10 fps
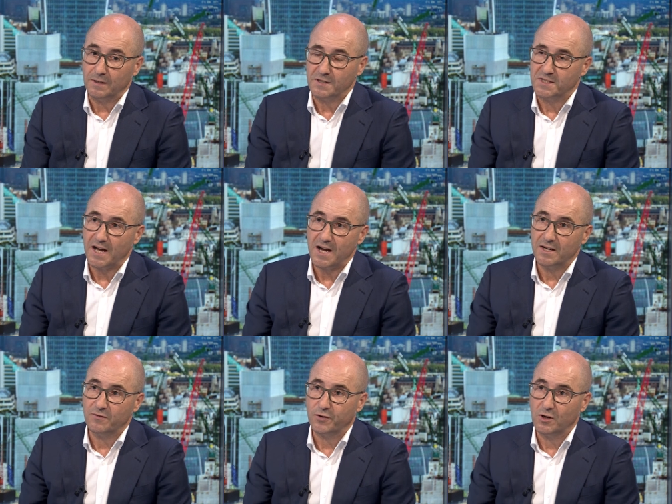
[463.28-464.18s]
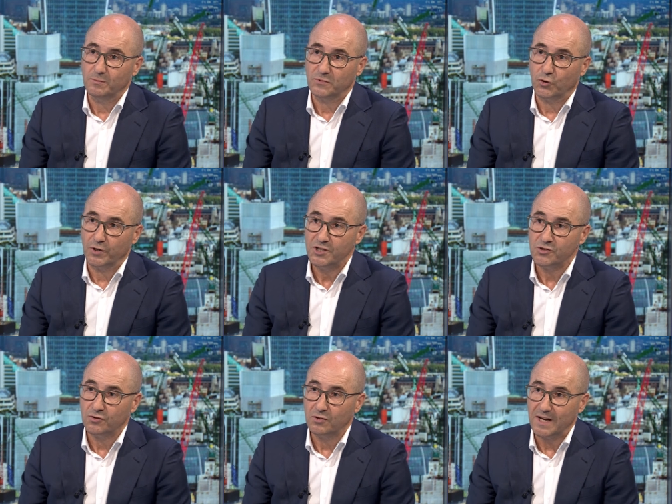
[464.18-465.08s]
aside from
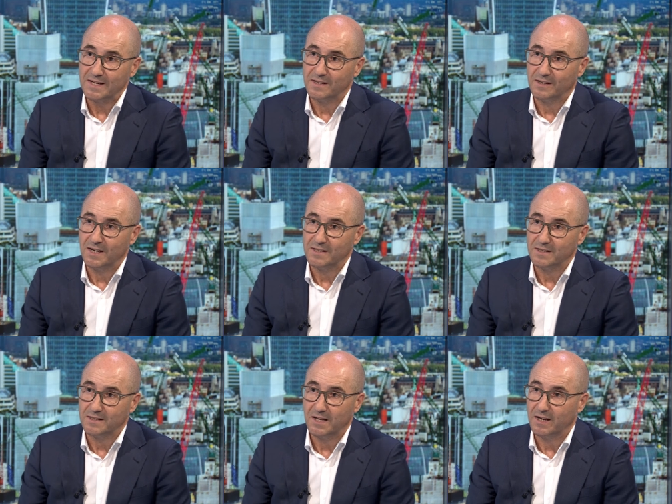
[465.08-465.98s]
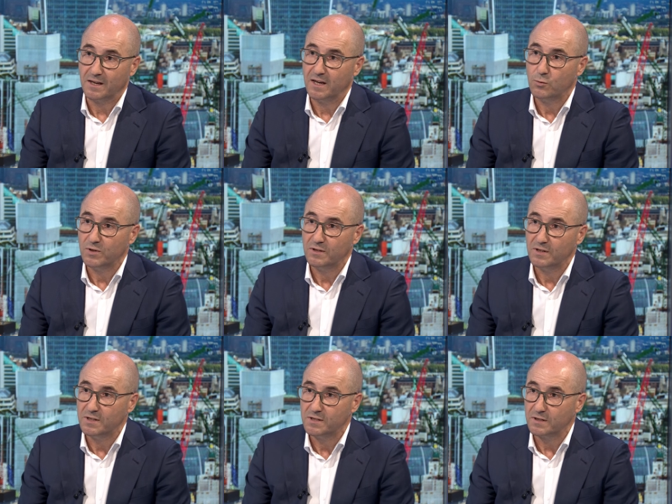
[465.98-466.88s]
traditional asset classes like
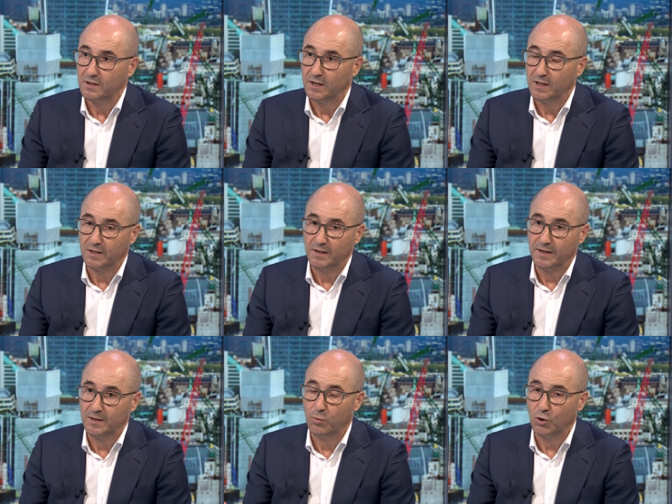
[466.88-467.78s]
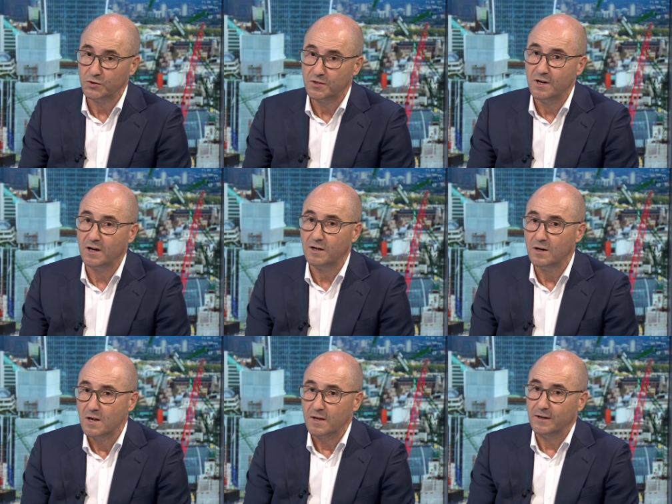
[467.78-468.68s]
equities and, and bonds, there are
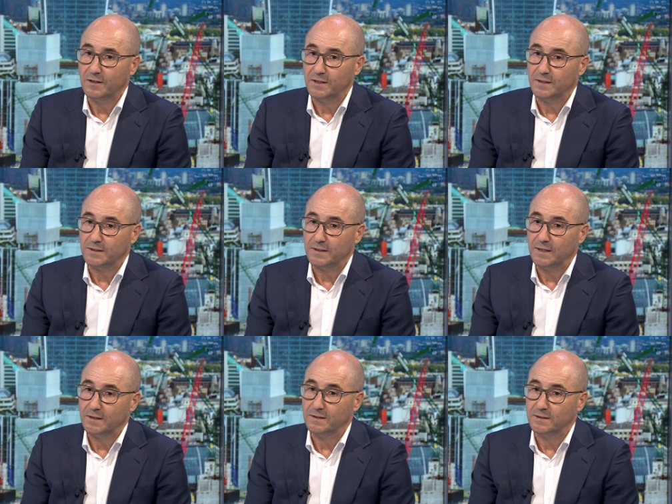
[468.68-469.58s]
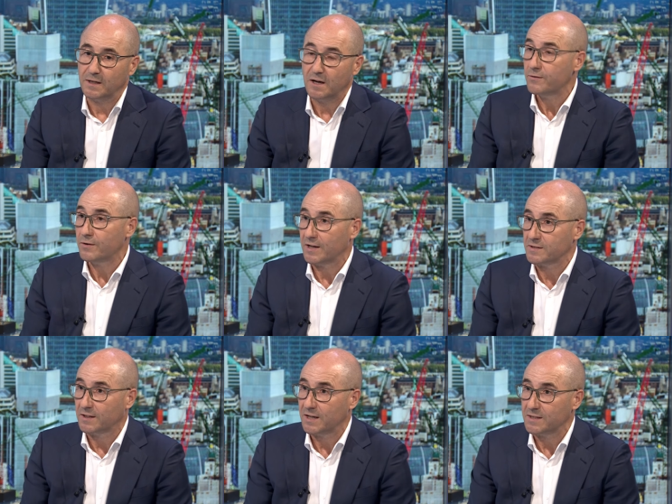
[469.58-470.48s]
uh, uh, other
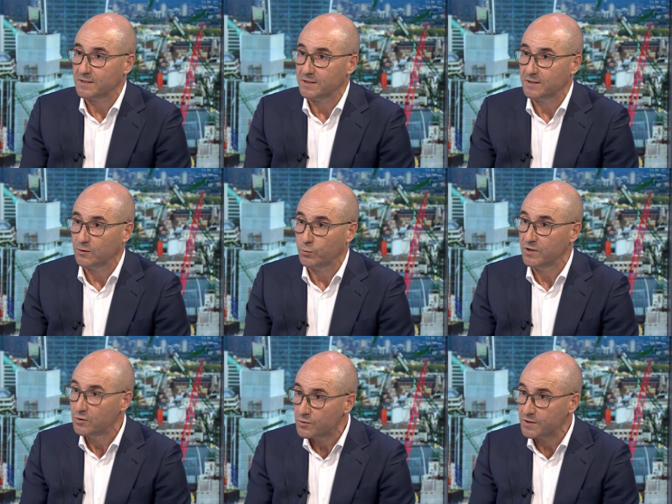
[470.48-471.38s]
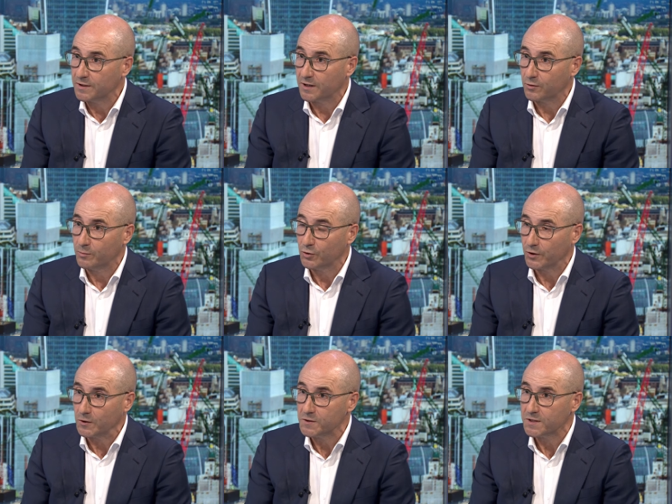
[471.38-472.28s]
asset classes that we use in our
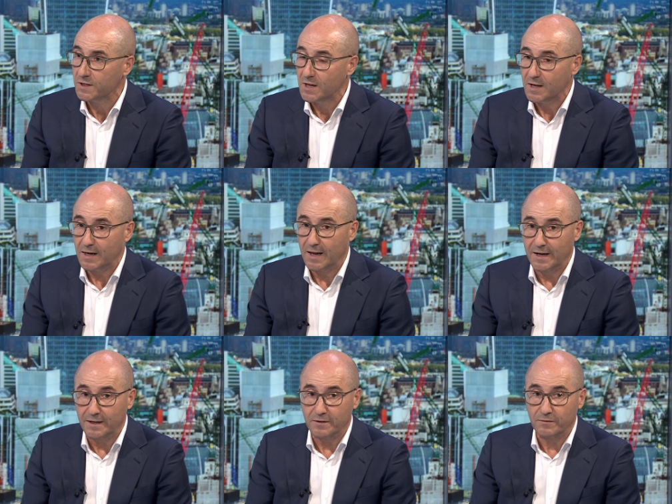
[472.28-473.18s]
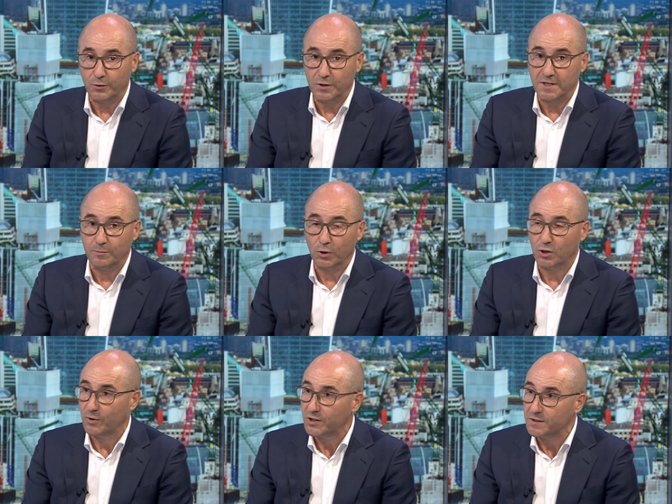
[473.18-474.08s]
models, like, for example,
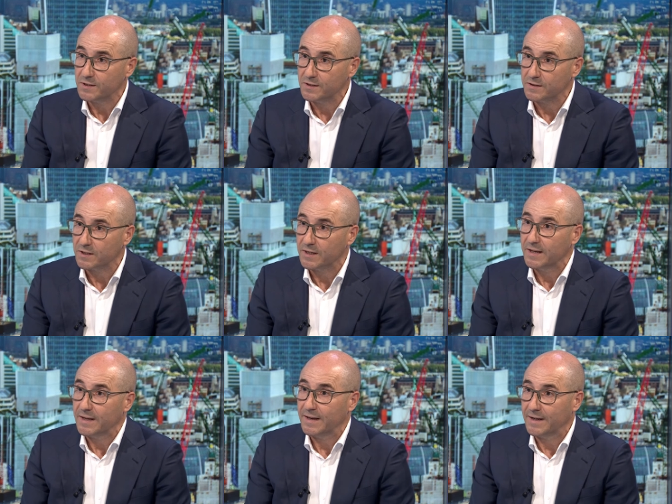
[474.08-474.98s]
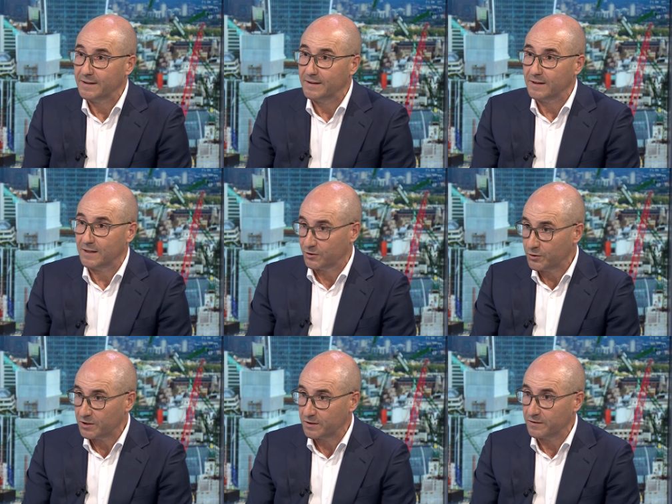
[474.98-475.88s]
commodities and
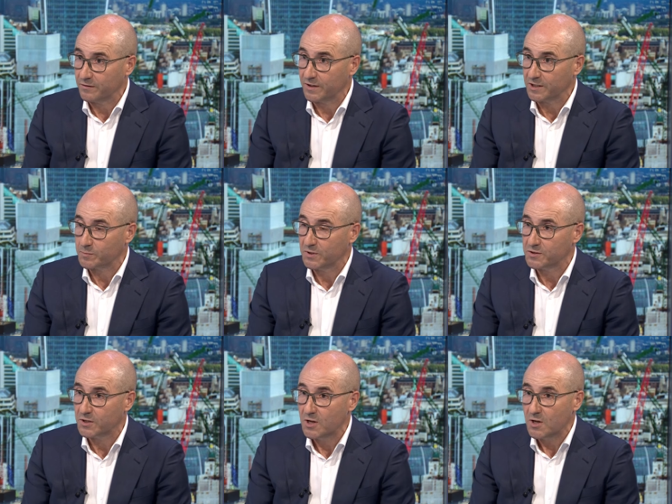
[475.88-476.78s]
alternative investments,